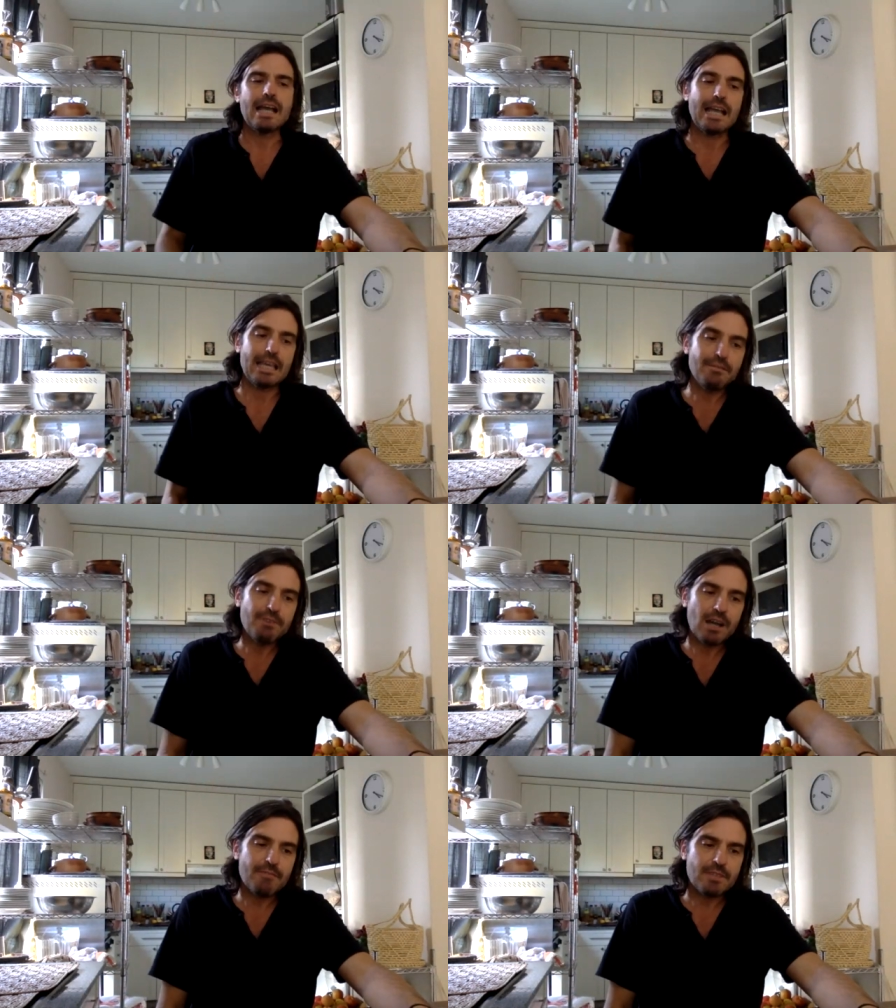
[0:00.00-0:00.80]
If you
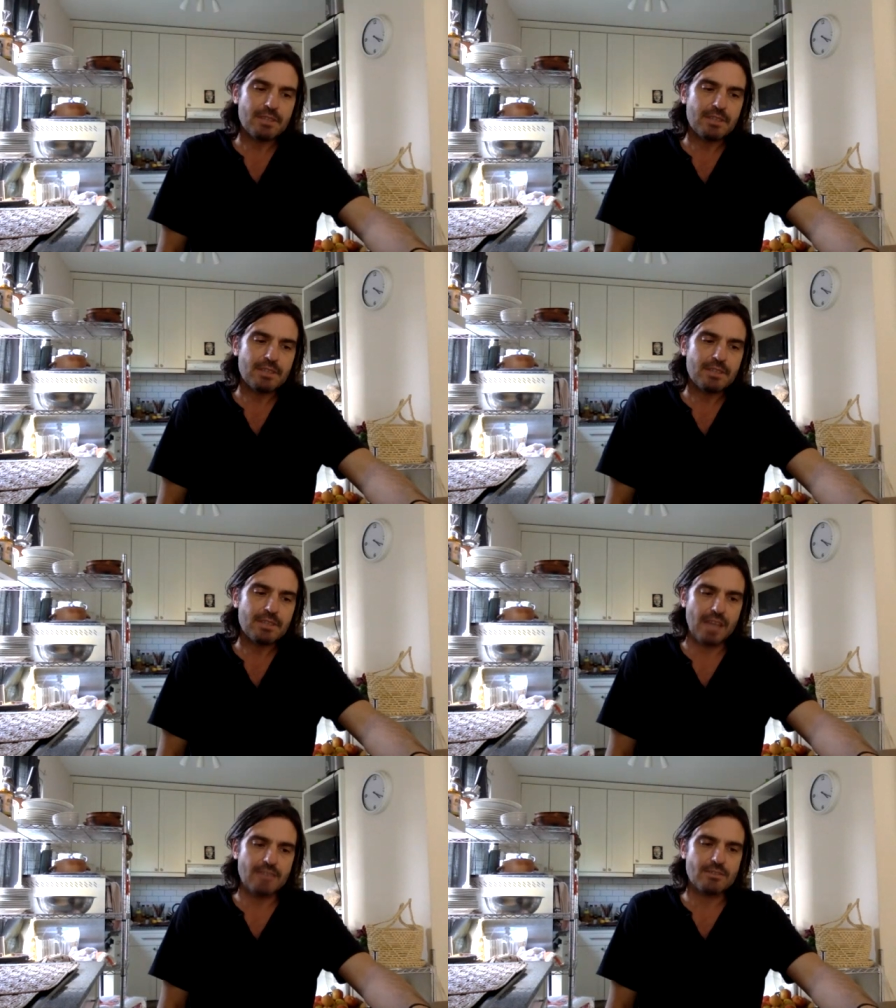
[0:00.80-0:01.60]
have the
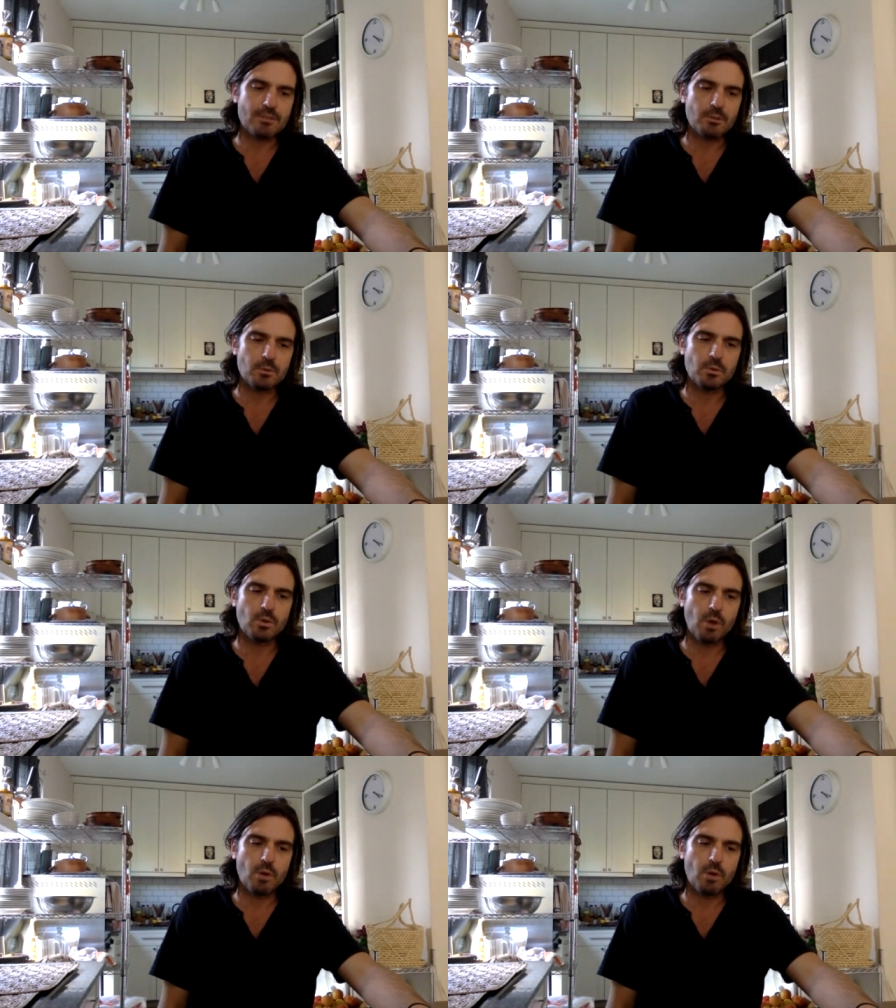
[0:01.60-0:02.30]
um, chance to